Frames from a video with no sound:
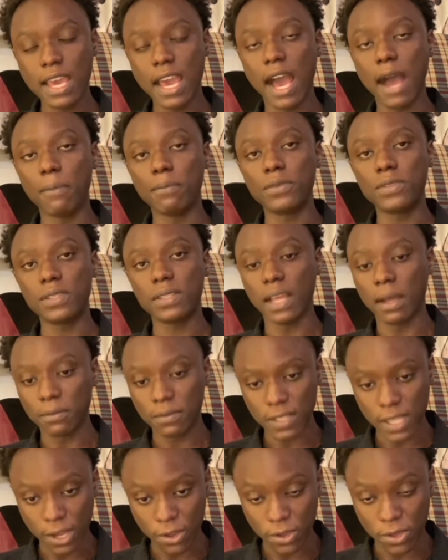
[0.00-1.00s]
I'm
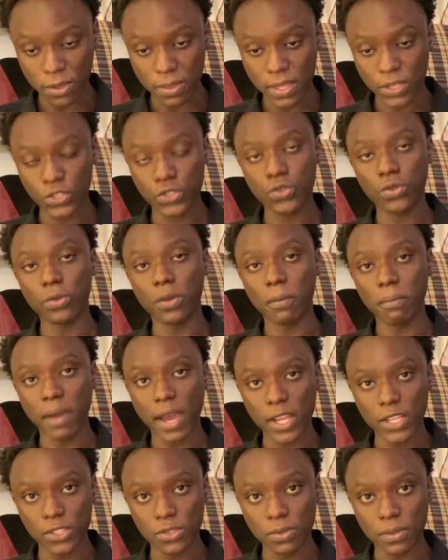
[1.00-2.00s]
telling you this to
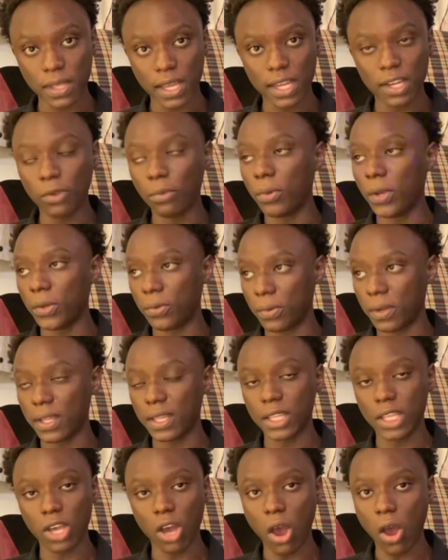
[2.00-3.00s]
remind you that we
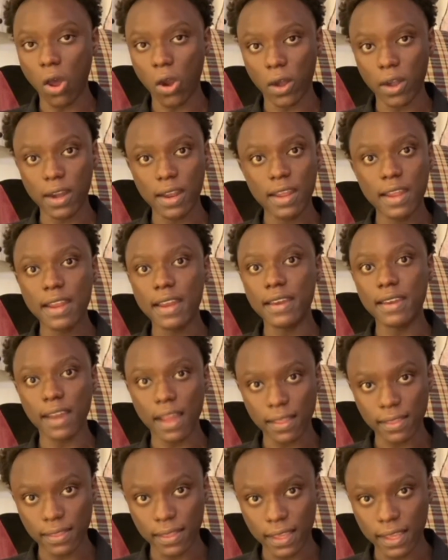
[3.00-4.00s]
really are
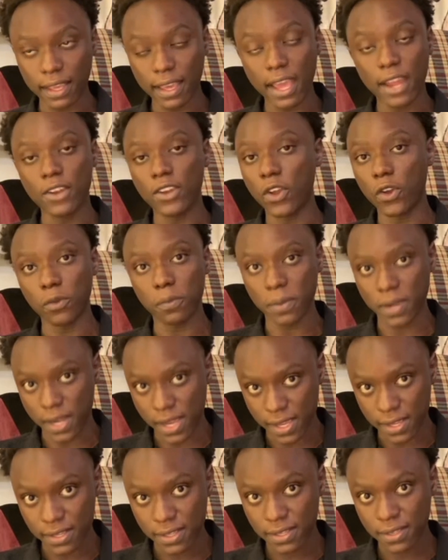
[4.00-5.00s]
nothing and
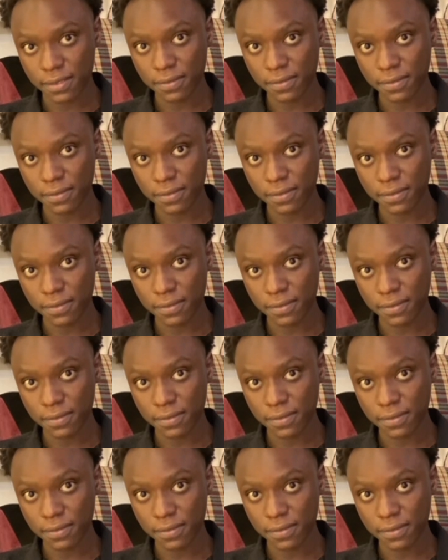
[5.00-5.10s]
nobodies.